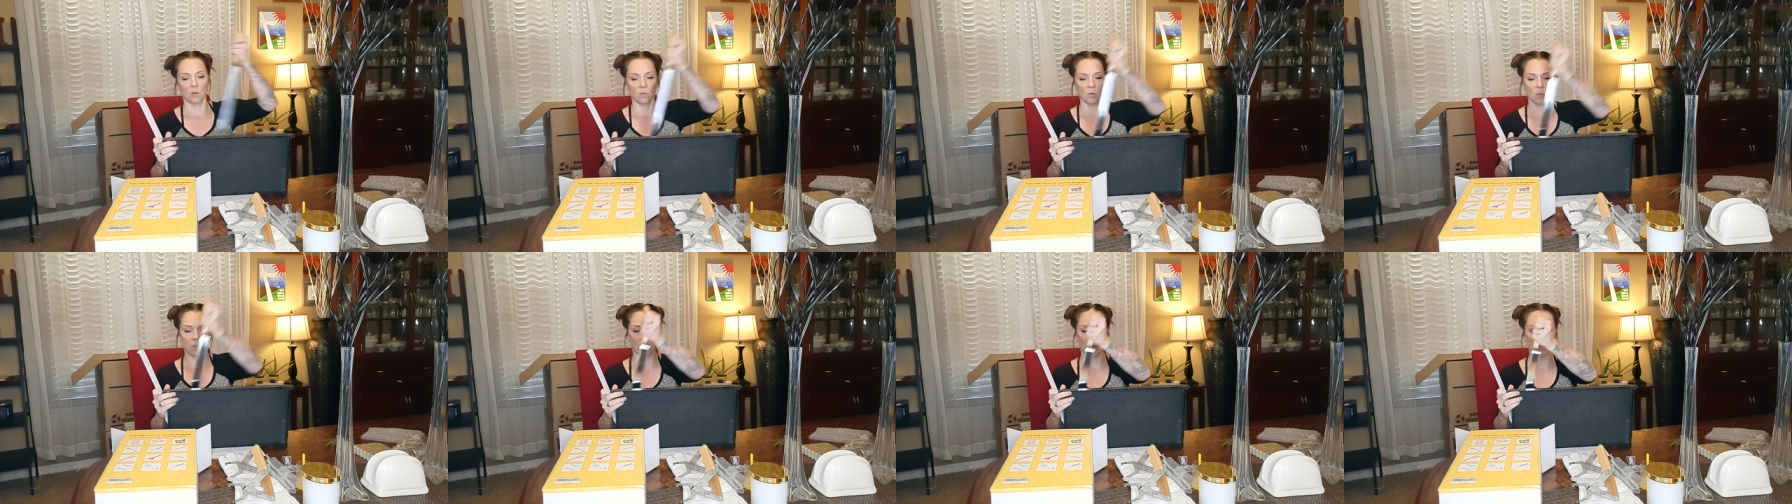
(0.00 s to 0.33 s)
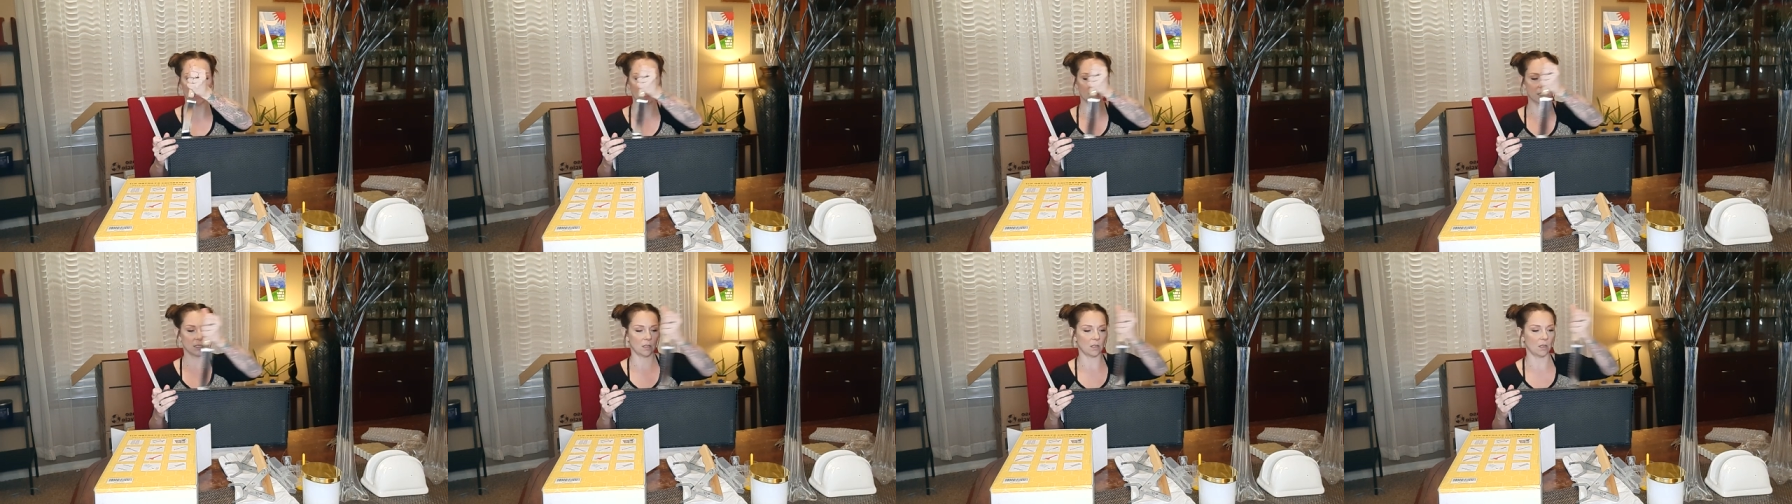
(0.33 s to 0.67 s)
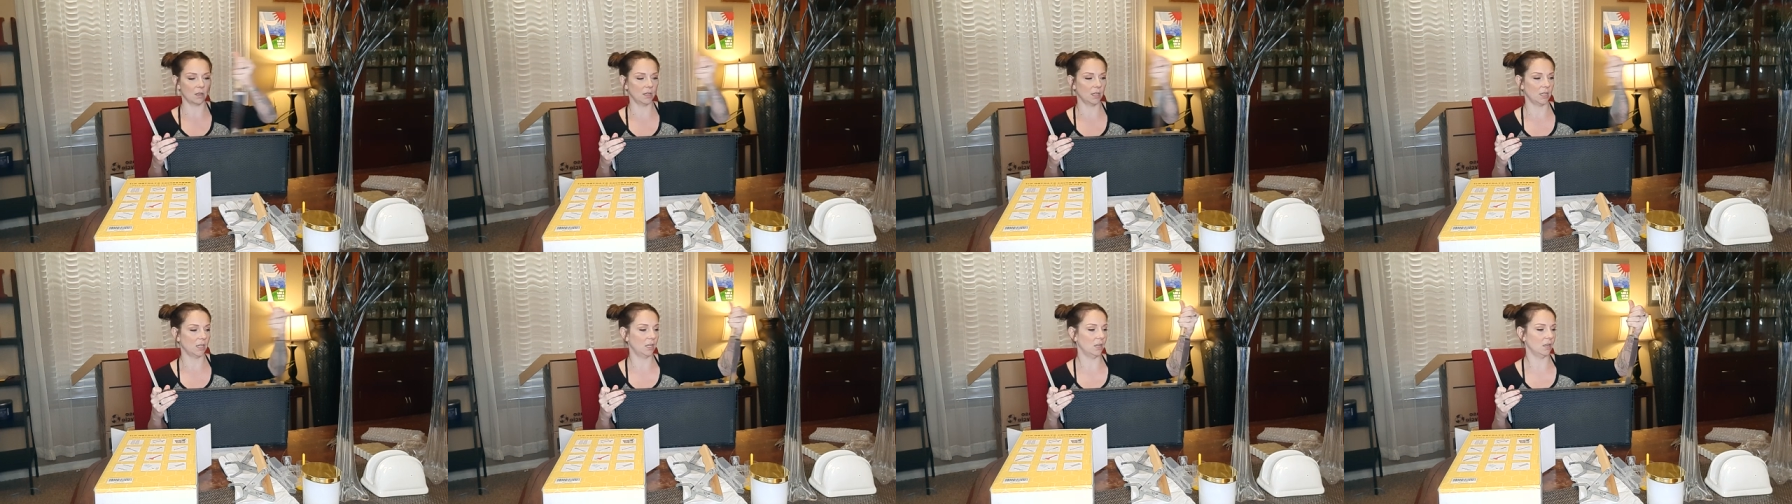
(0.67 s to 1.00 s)
would place
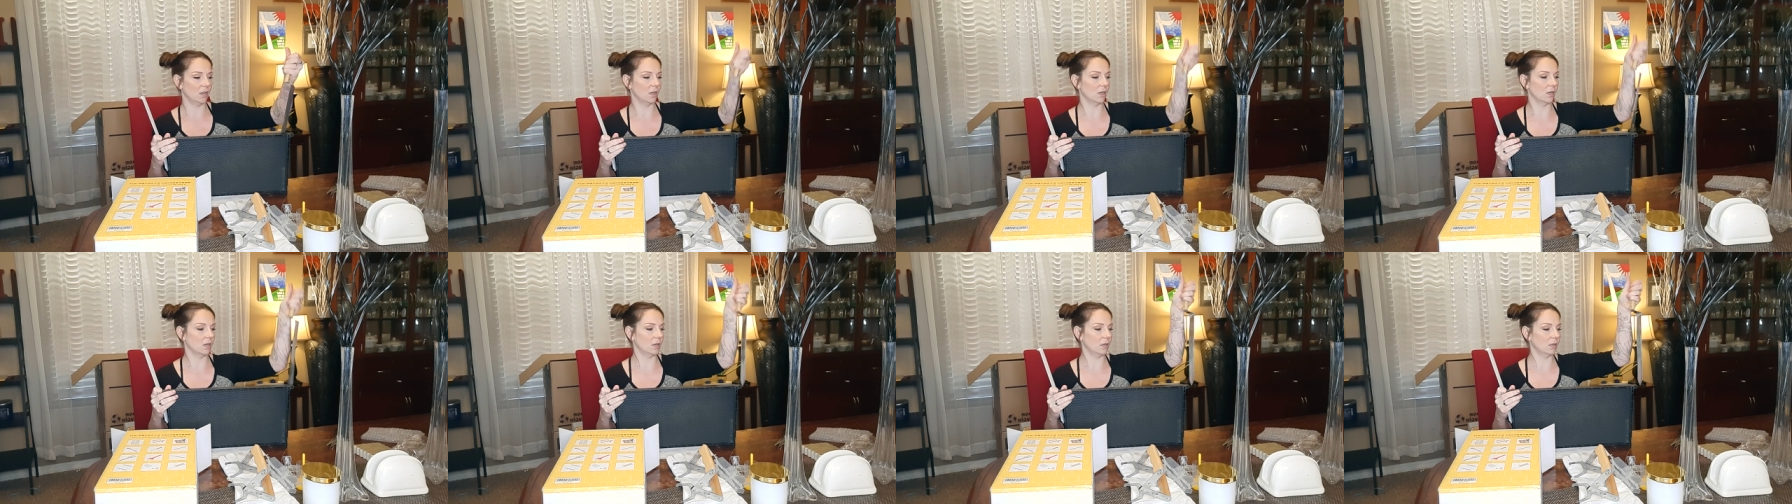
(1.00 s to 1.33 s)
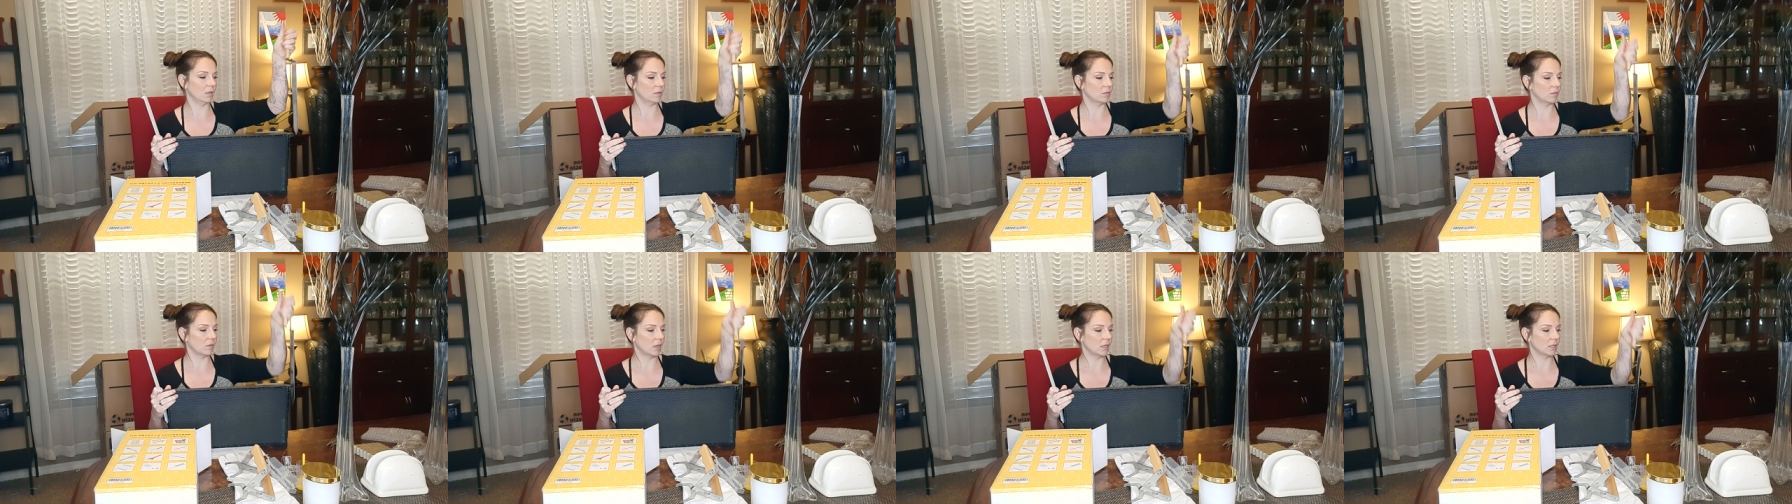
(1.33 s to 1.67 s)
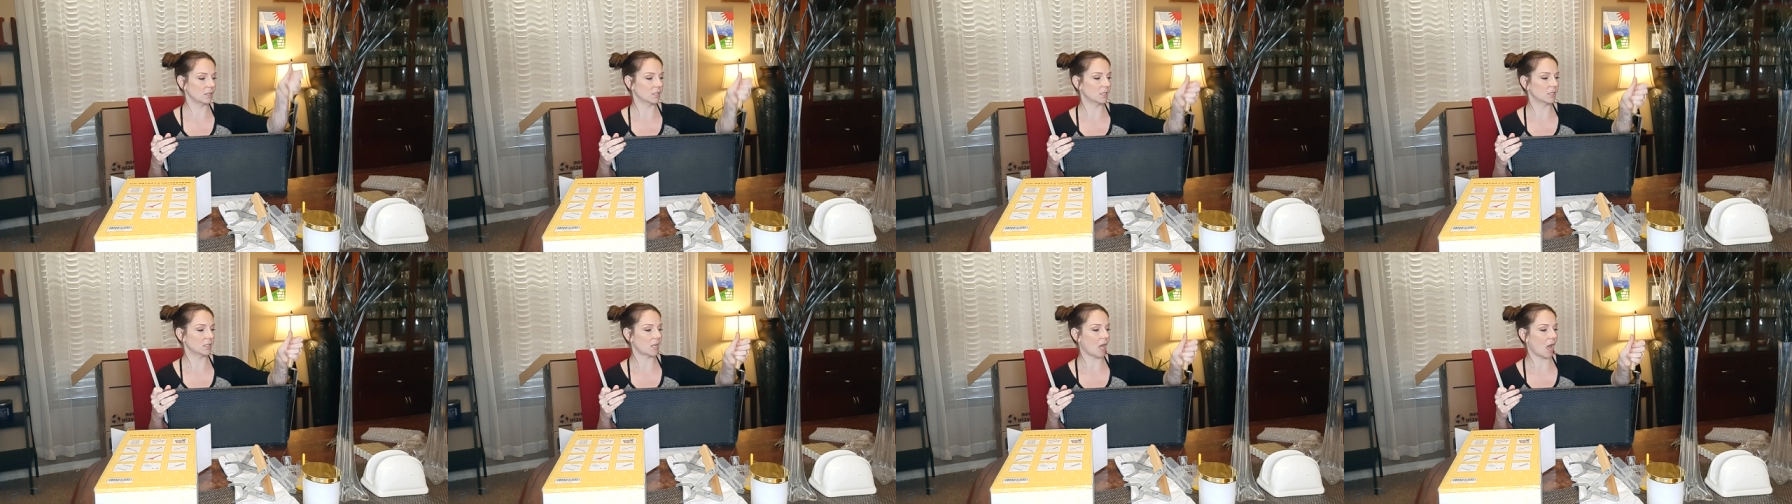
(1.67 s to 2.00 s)
along here,
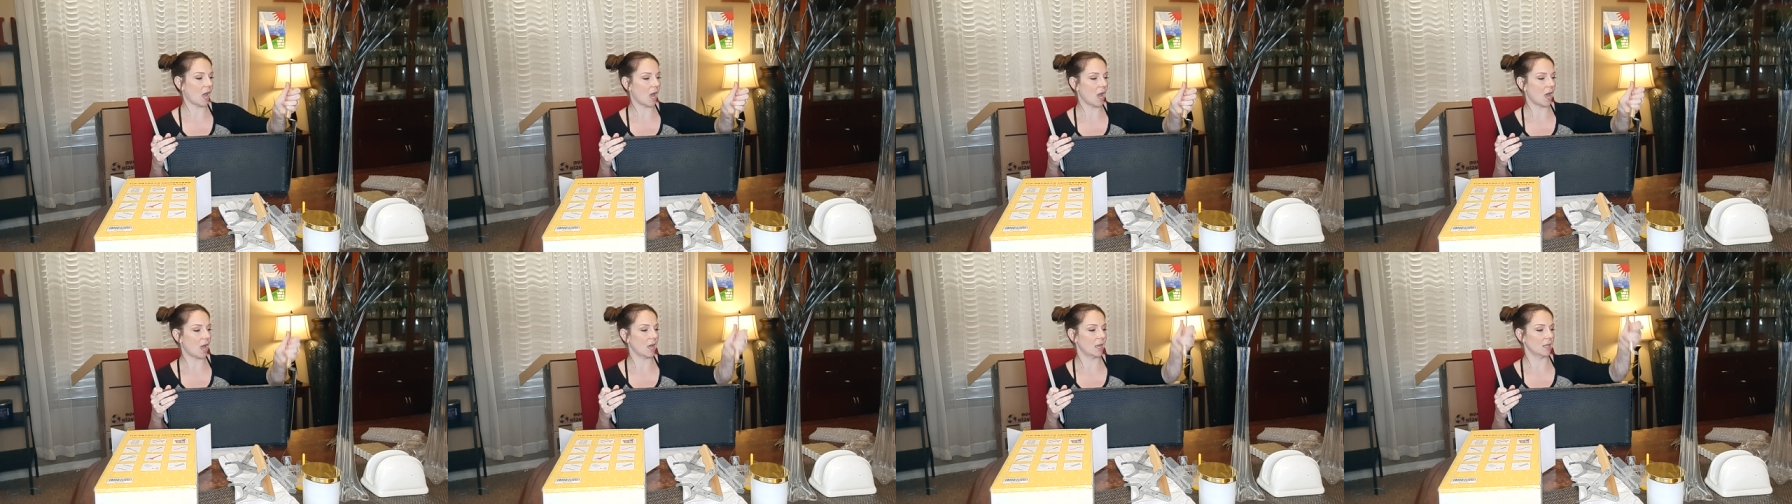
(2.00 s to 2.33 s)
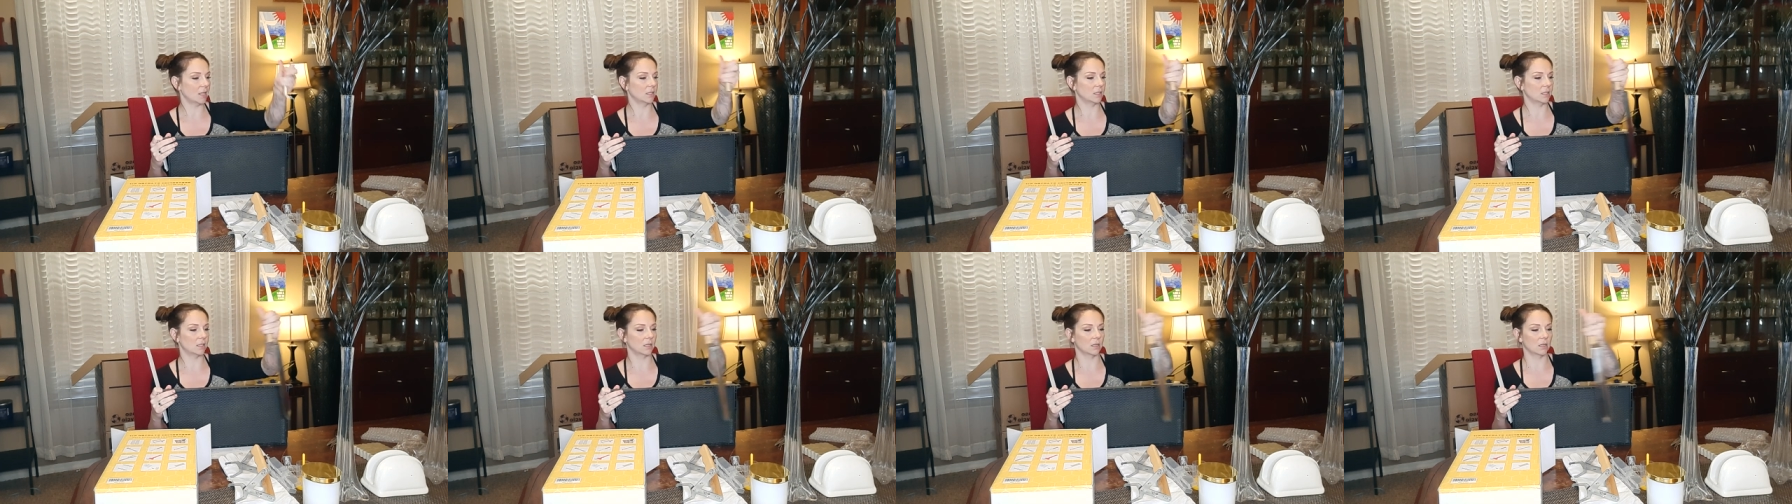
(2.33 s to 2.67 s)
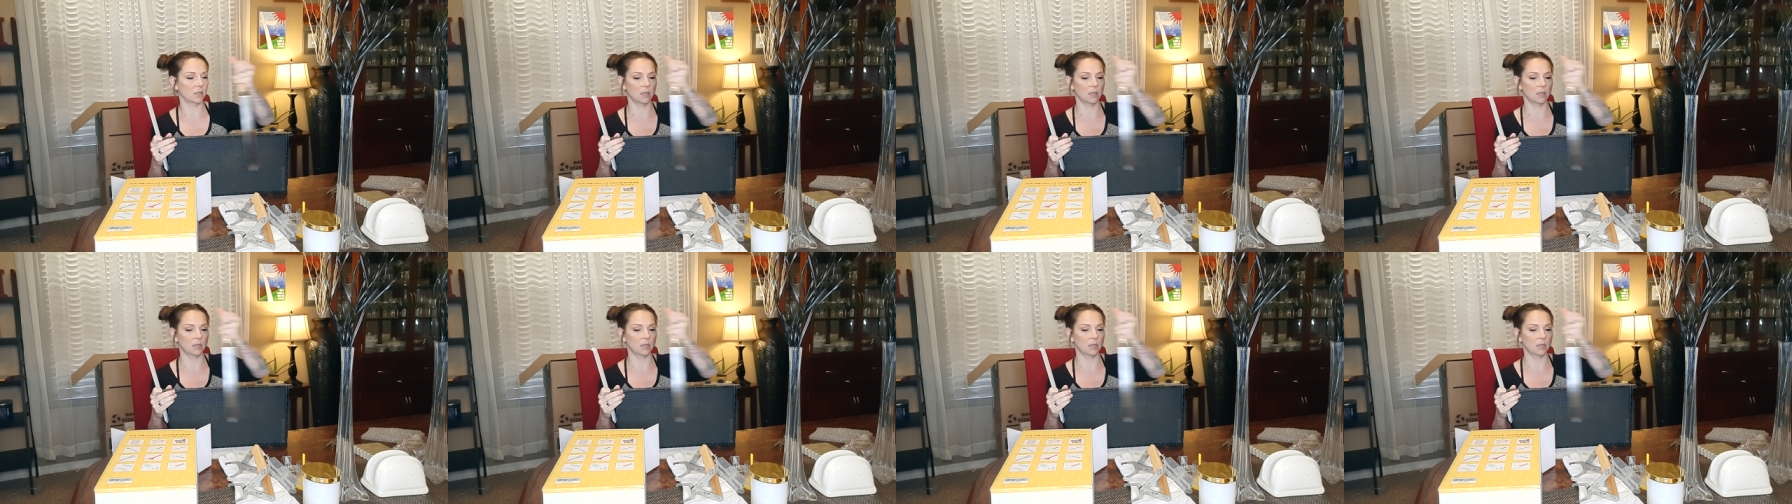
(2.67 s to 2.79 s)
on sides,